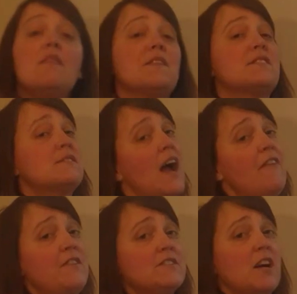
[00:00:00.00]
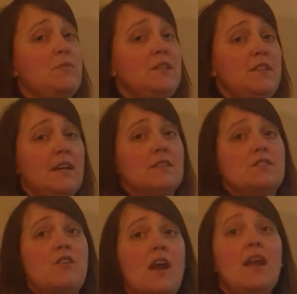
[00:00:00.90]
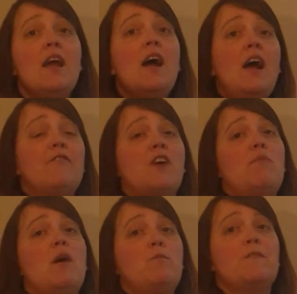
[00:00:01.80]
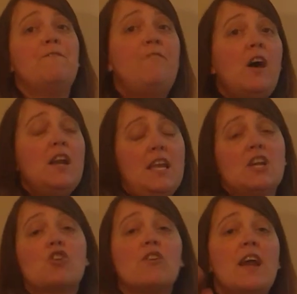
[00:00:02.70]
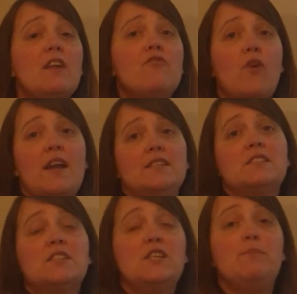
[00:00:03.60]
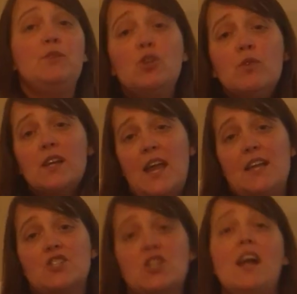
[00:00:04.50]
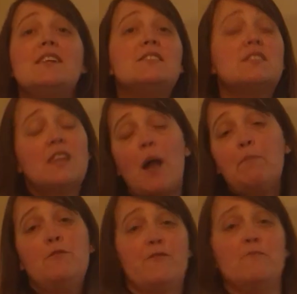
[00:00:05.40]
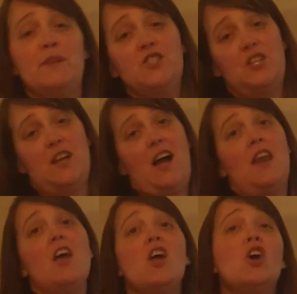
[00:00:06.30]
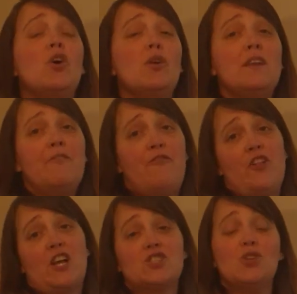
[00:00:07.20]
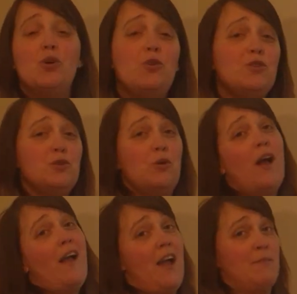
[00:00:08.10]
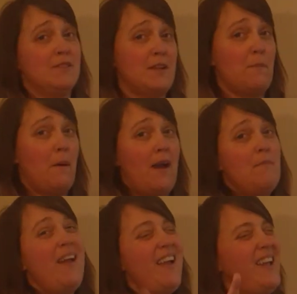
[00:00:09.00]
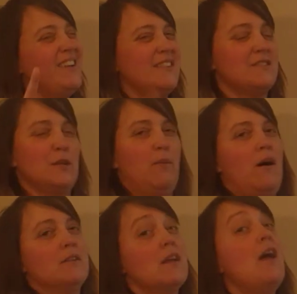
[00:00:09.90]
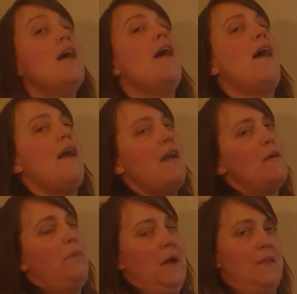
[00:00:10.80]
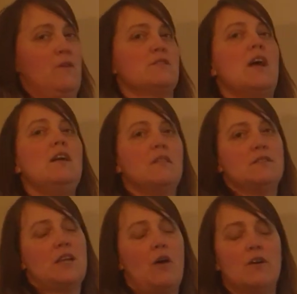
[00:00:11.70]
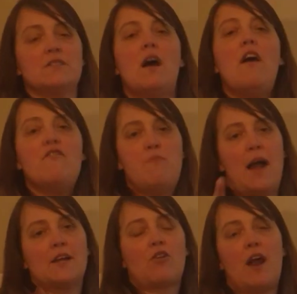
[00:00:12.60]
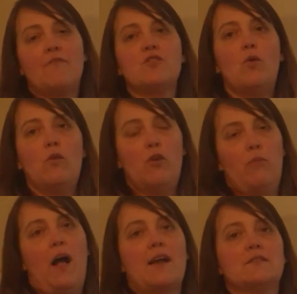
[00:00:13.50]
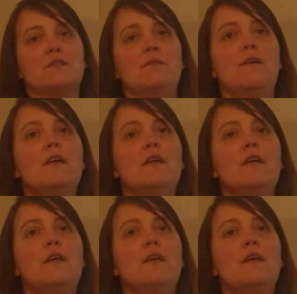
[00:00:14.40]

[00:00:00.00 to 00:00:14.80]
The staff at WDSRA have come up with fun and creative ways to keep you engaged and stop you from binging on Netflix, Hulu, Amazon Prime, and Disney Plus, and playing those endless hours of Minecraft or Roblox.